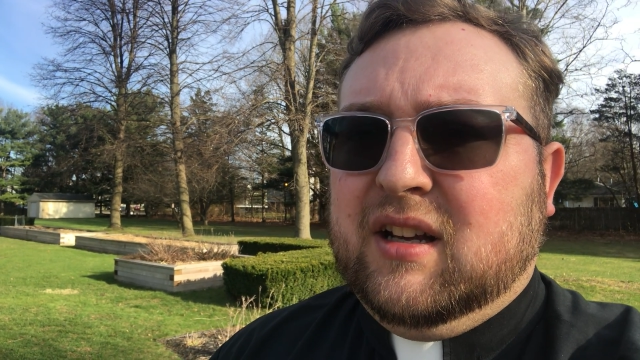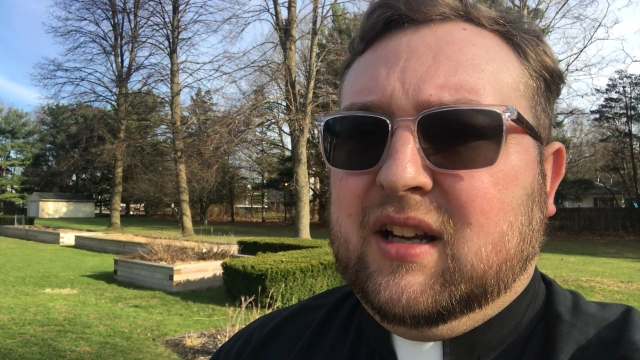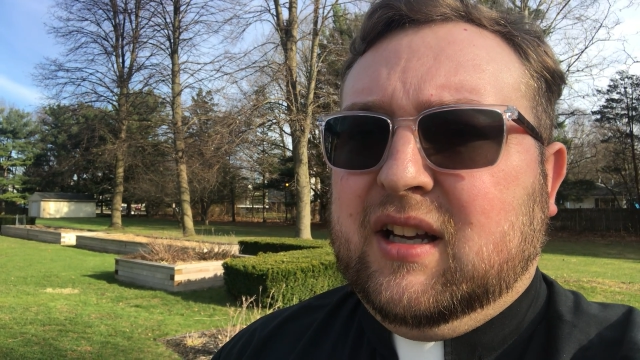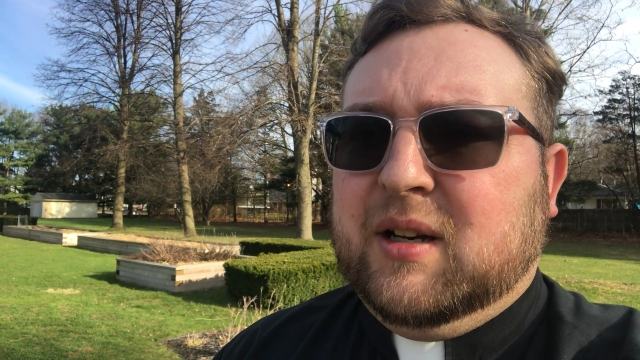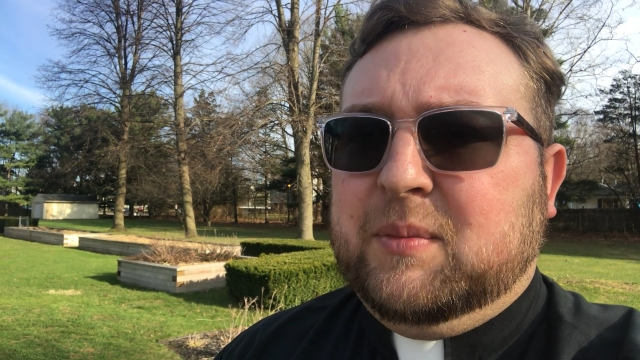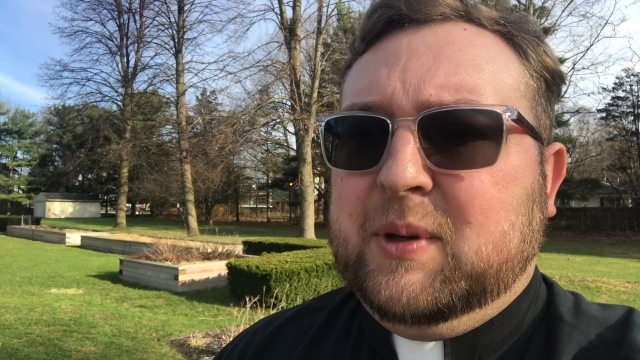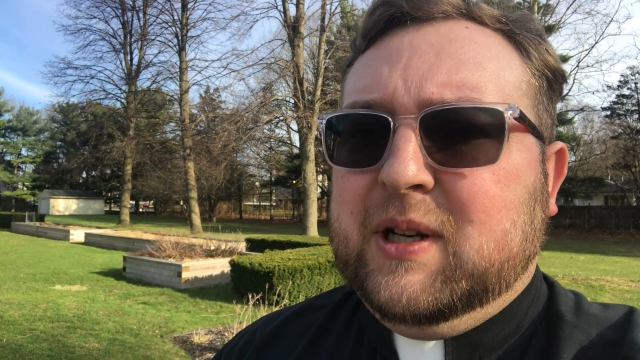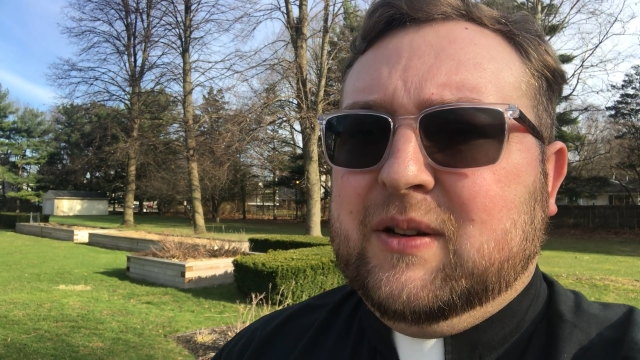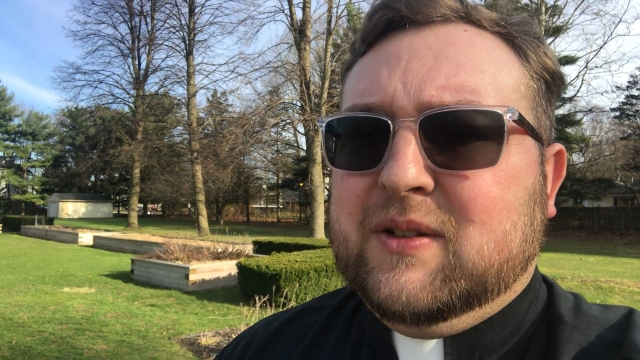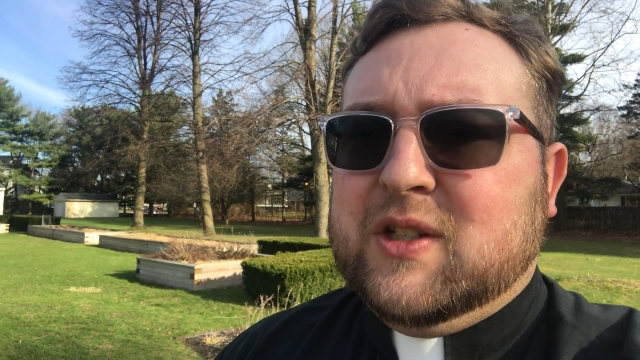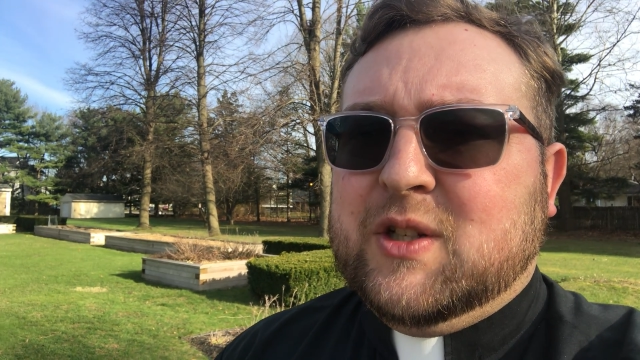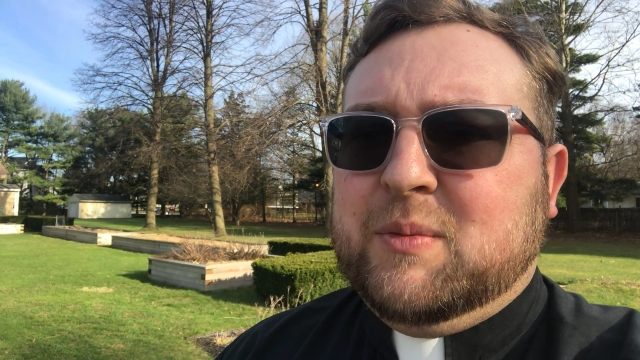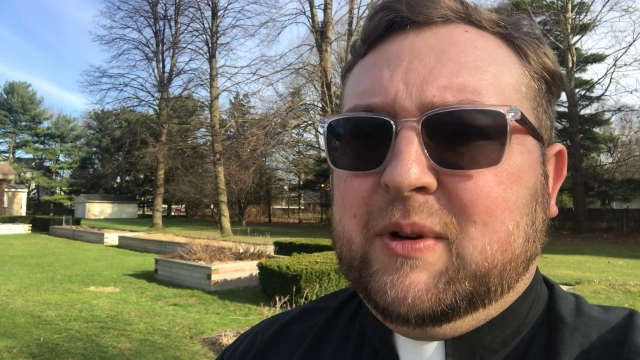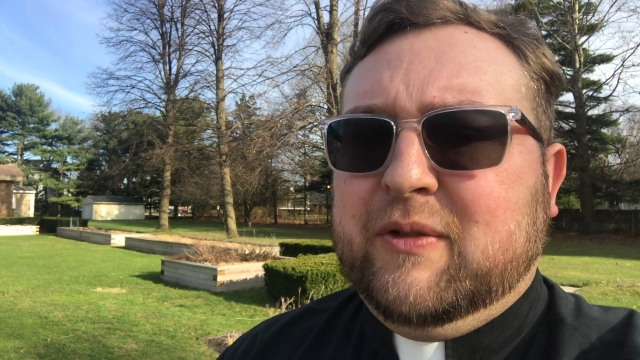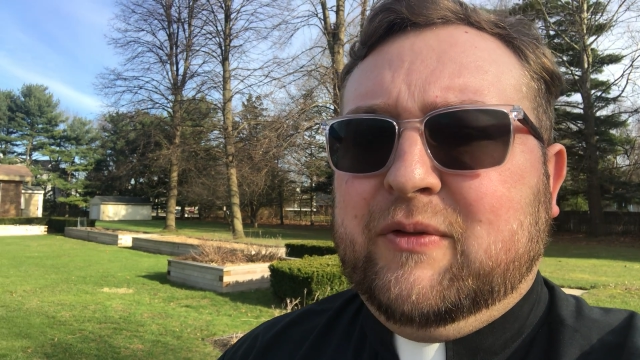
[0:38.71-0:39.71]
and appears
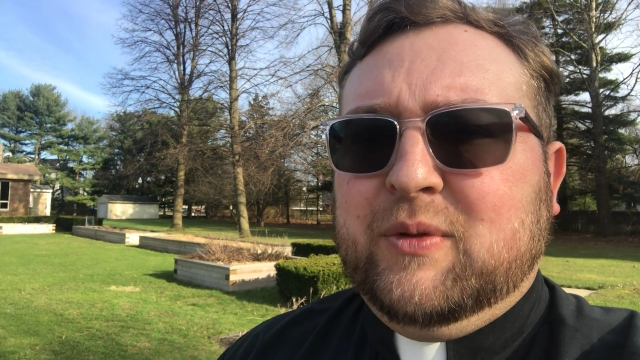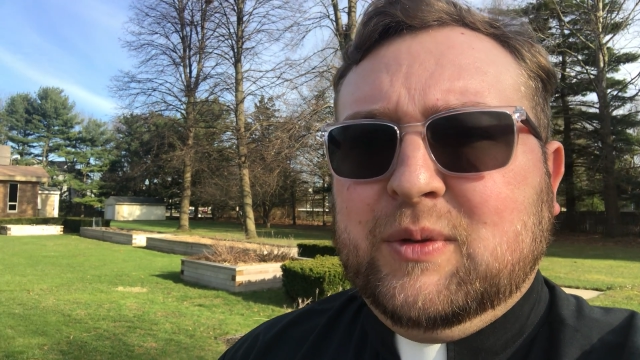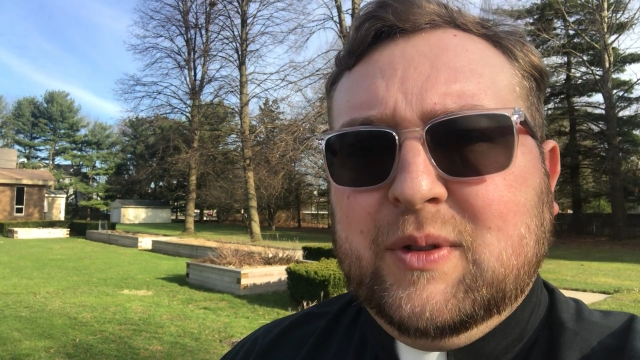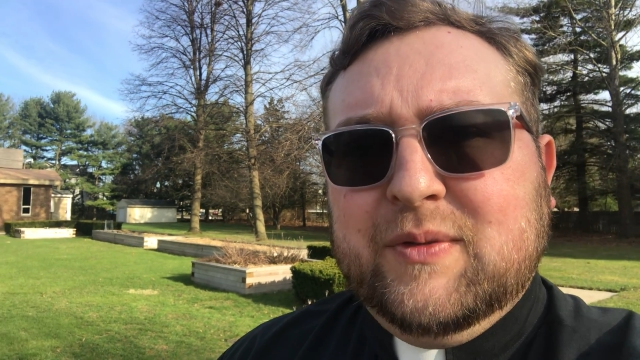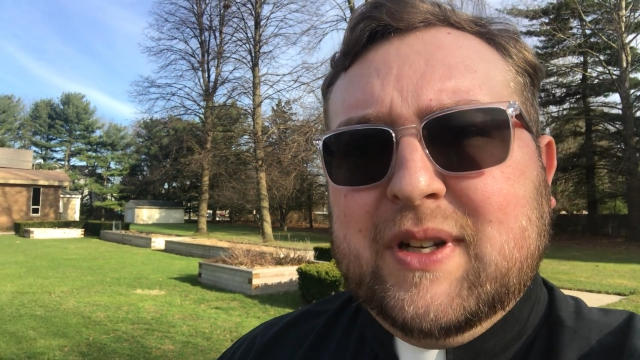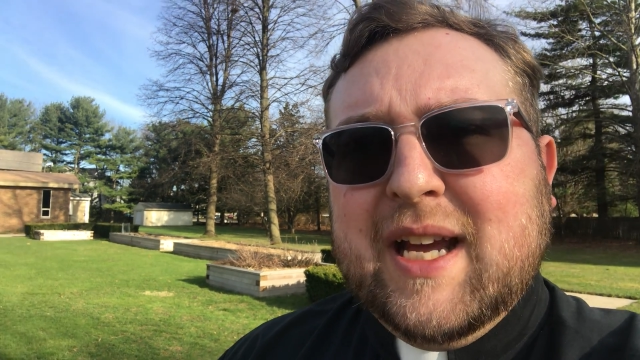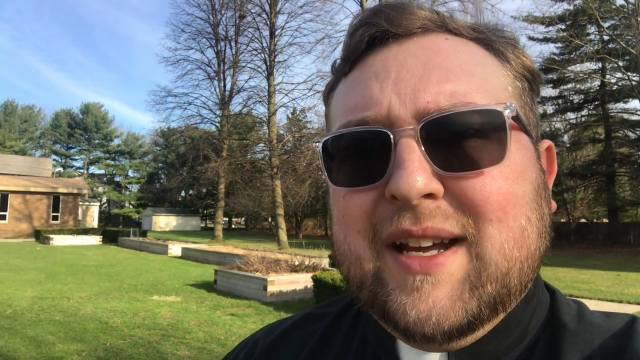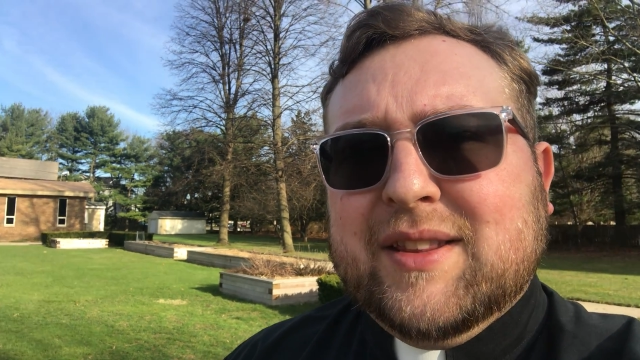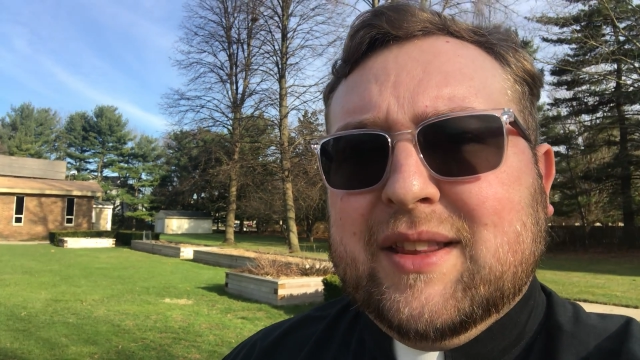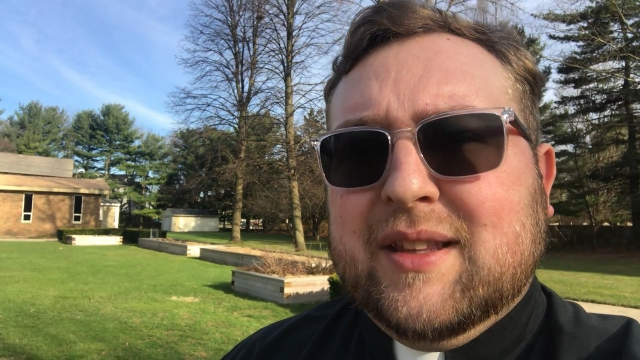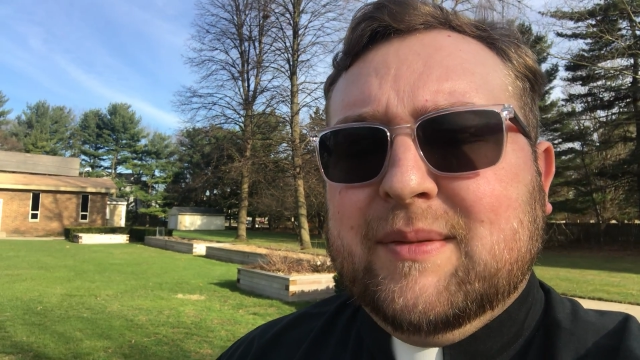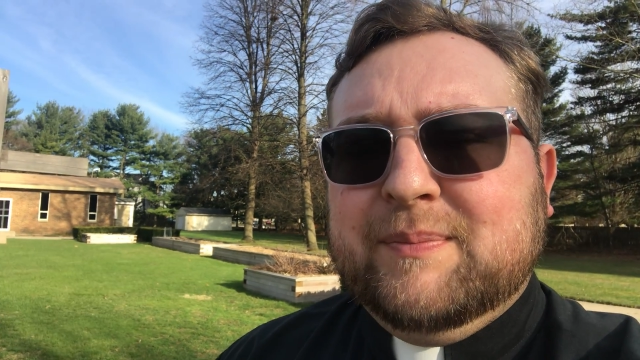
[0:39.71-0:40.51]
to be full of death,